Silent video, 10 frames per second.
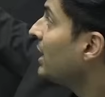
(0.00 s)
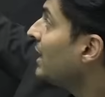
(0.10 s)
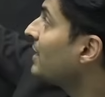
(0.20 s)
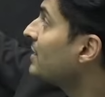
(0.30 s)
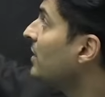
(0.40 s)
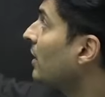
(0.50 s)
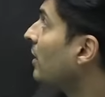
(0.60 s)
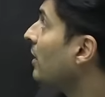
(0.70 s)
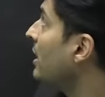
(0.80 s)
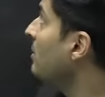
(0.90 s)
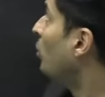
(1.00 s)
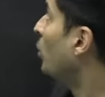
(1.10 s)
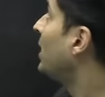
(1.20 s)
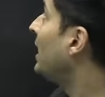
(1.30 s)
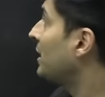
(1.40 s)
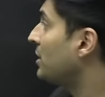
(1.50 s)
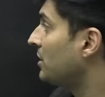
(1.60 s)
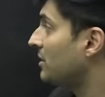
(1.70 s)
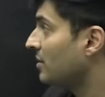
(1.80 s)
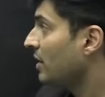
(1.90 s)
is the reboot
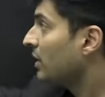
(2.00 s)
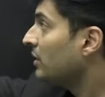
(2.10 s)
lectures.